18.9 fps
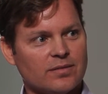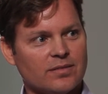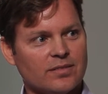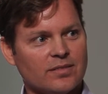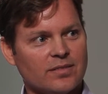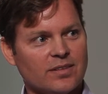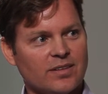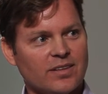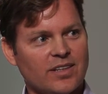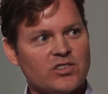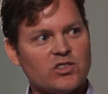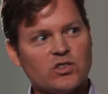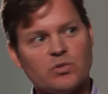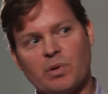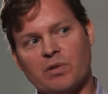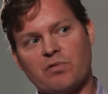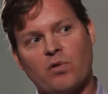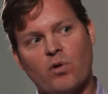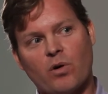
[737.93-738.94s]
Huh. This is
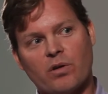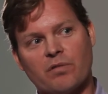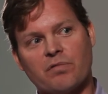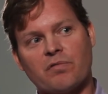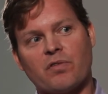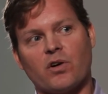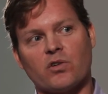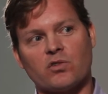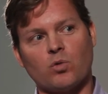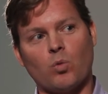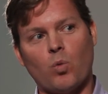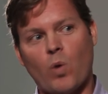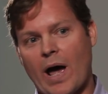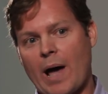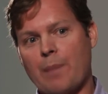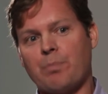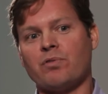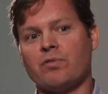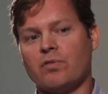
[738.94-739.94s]
before the first
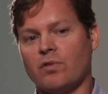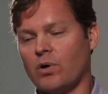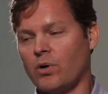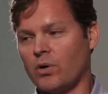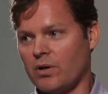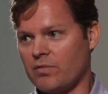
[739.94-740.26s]
WAP phone,